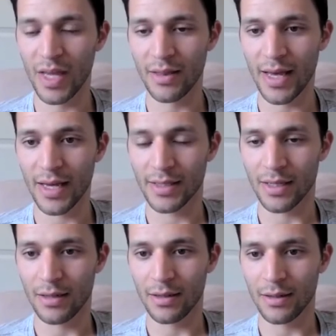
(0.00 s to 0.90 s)
and that
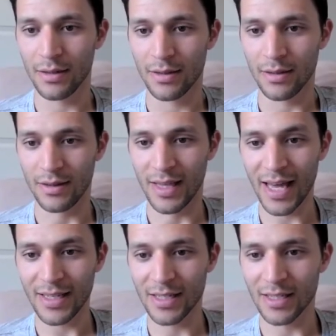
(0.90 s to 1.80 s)
uh,
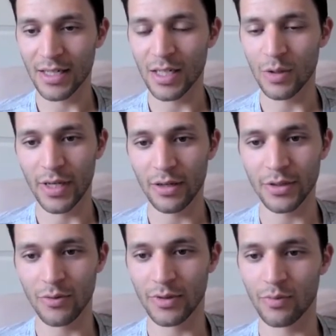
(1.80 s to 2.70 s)
that is essentially what healed
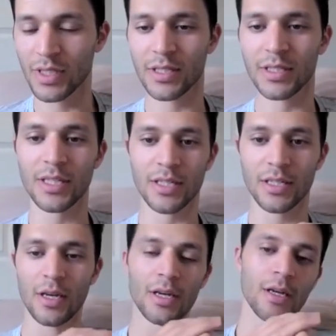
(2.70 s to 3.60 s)
you, which is just